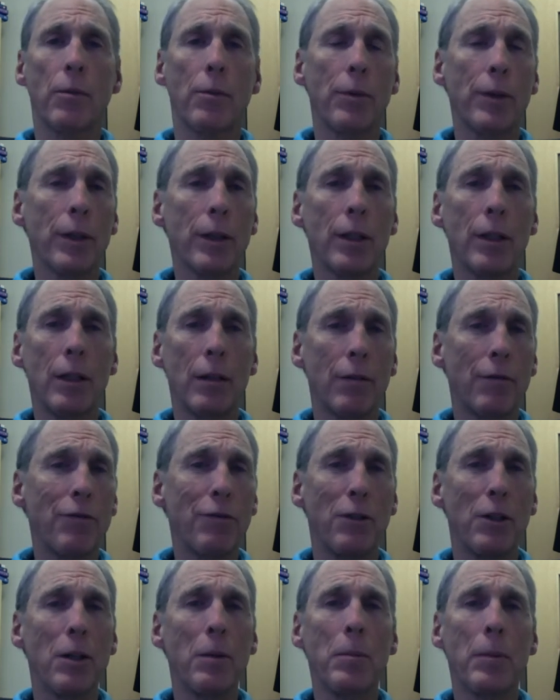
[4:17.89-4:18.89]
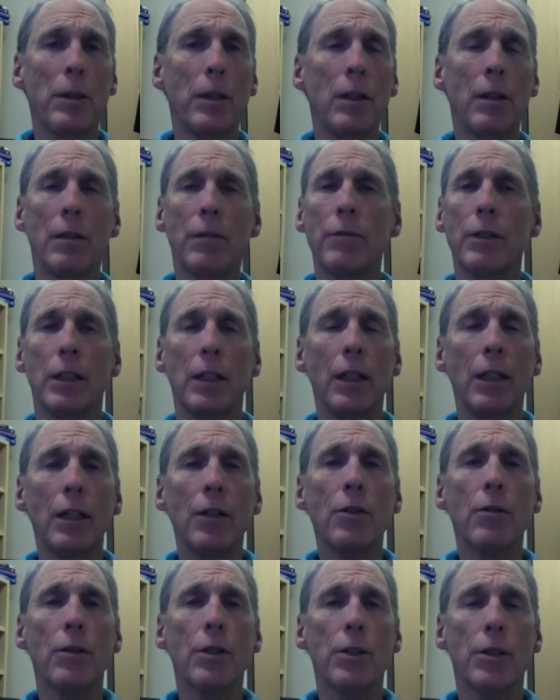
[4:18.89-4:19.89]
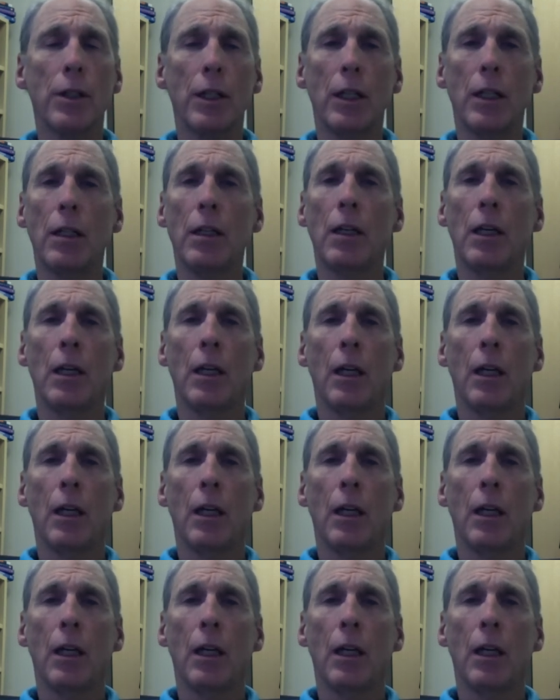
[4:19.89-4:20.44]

really informative and interesting.